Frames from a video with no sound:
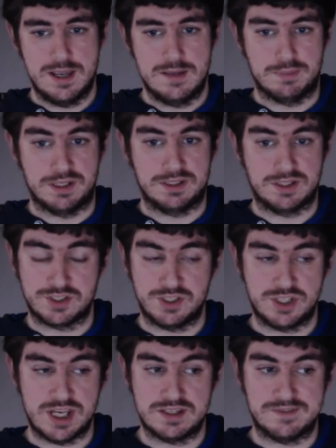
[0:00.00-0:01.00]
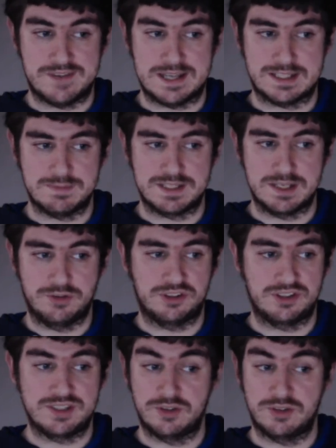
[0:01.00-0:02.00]
But it doesn't change the fact that I'm still
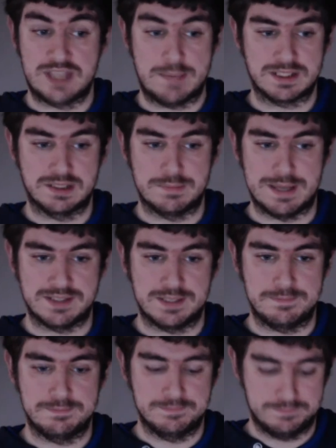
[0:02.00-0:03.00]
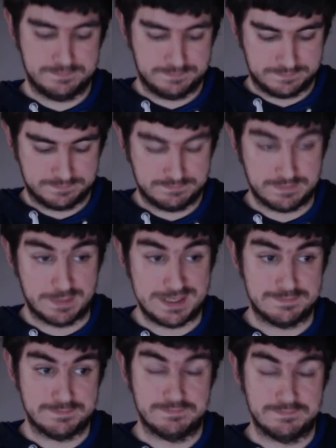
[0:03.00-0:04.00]
skeptical about it. I mean,
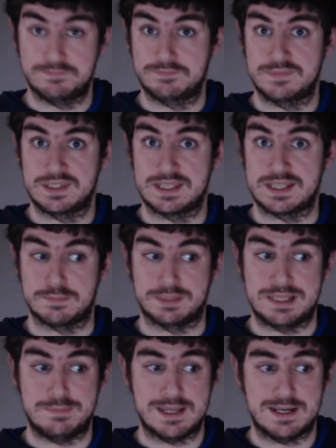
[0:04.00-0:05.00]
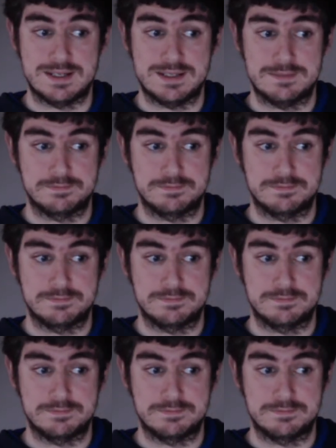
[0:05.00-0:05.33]
can you blame me, guys?